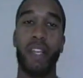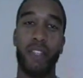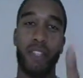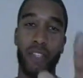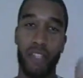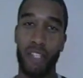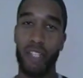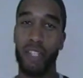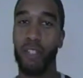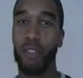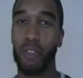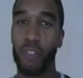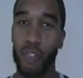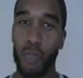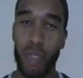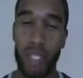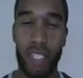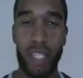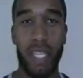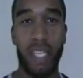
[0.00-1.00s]
So your little
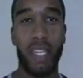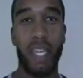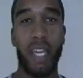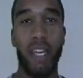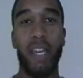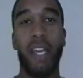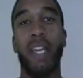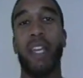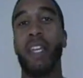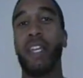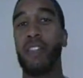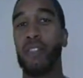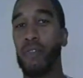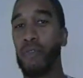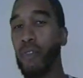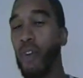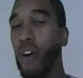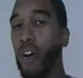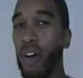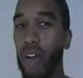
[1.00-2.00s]
twisting there is
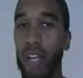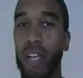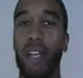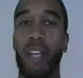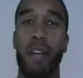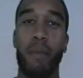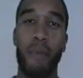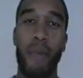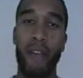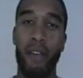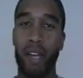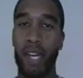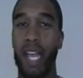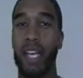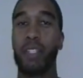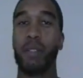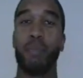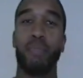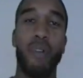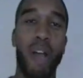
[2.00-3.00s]
wrong. America
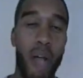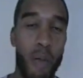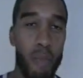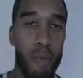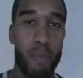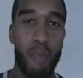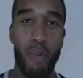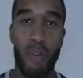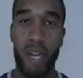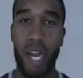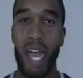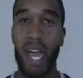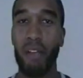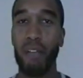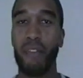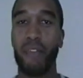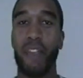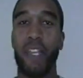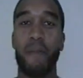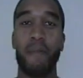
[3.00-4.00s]
has a problem with
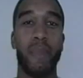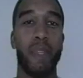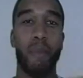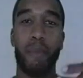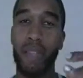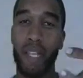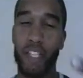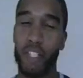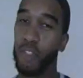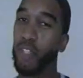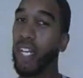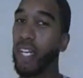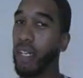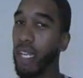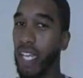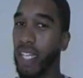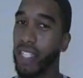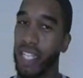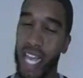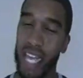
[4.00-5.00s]
pornography, plus you
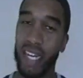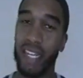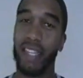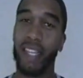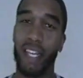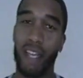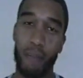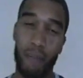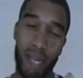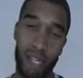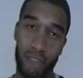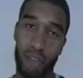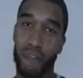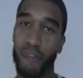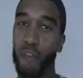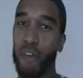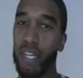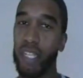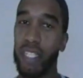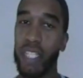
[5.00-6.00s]
didn't say anything about
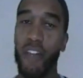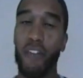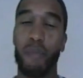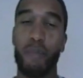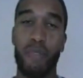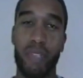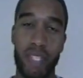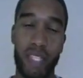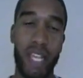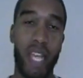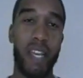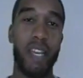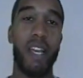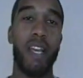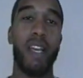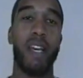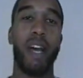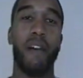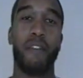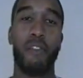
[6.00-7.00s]
the 47%
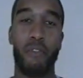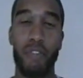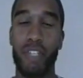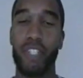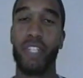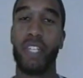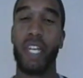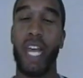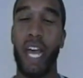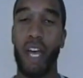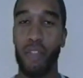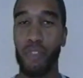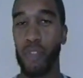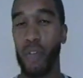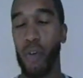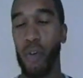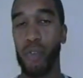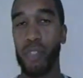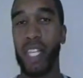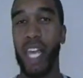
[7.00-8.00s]
of Christian
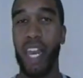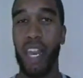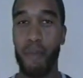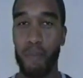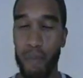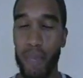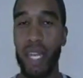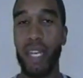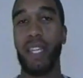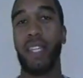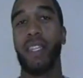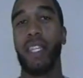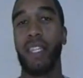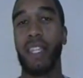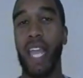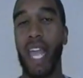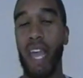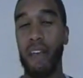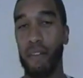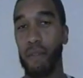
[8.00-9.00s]
households that admit
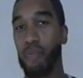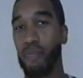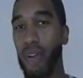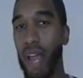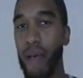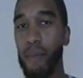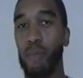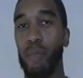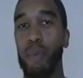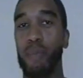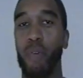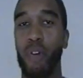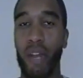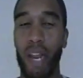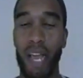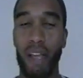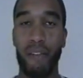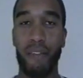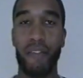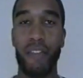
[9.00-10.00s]
that they have a problem with
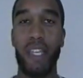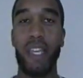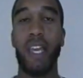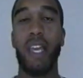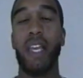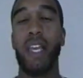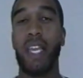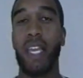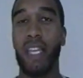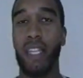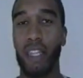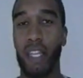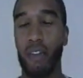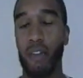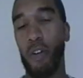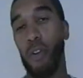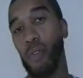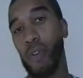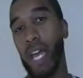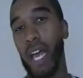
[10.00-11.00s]
pornography in
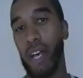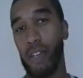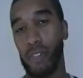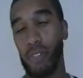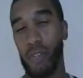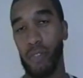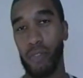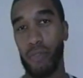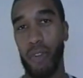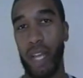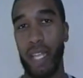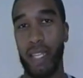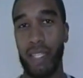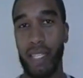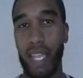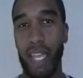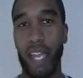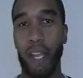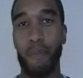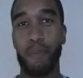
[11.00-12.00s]
their own households
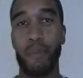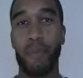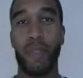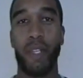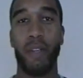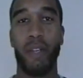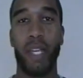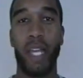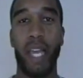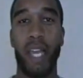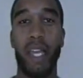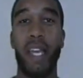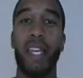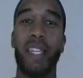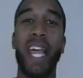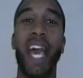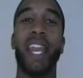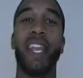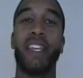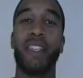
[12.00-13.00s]
right there. Okay,
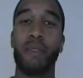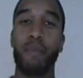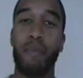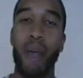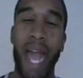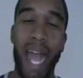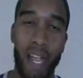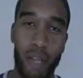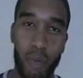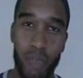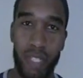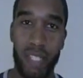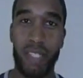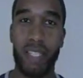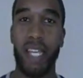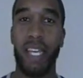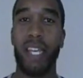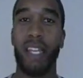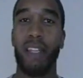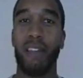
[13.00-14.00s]
that is backwards,
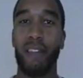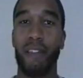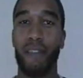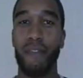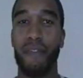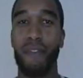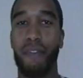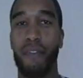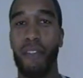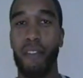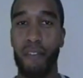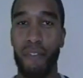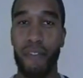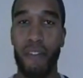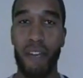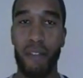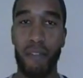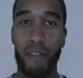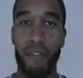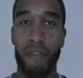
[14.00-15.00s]
sitting in the in
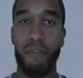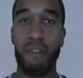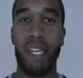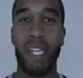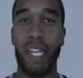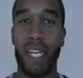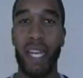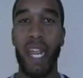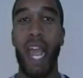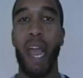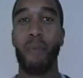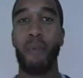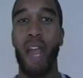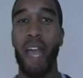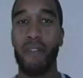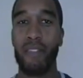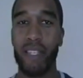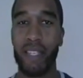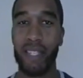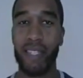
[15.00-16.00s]
front of a freaking camera
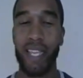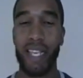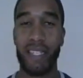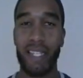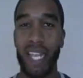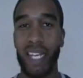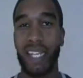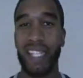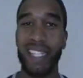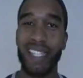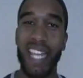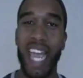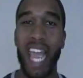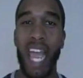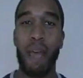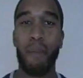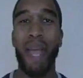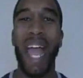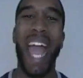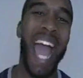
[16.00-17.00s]
having sex like a
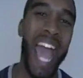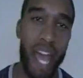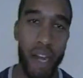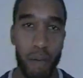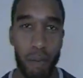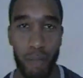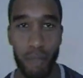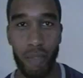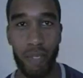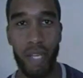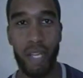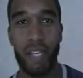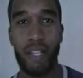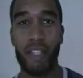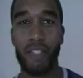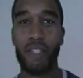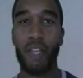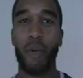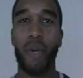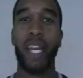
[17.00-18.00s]
damn animal.
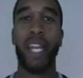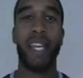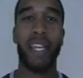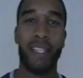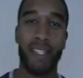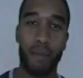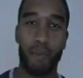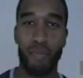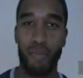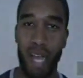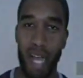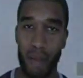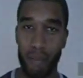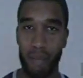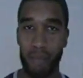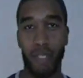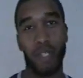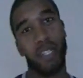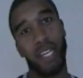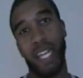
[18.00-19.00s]
So it is a
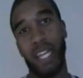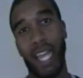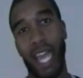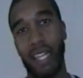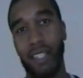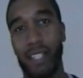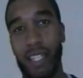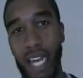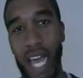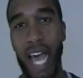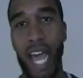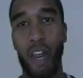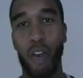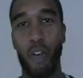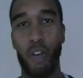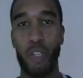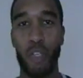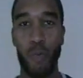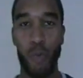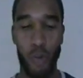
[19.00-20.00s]
problem. You can uh, deny it
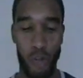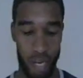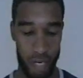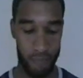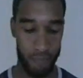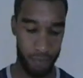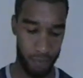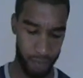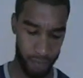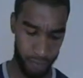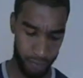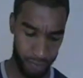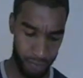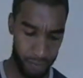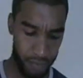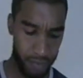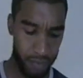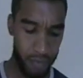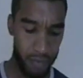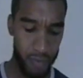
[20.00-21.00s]
all you want.
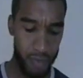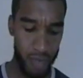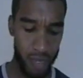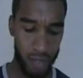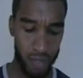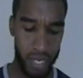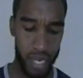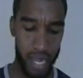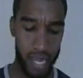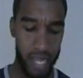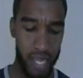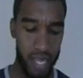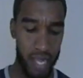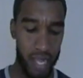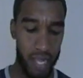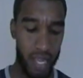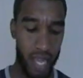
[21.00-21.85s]
Okay.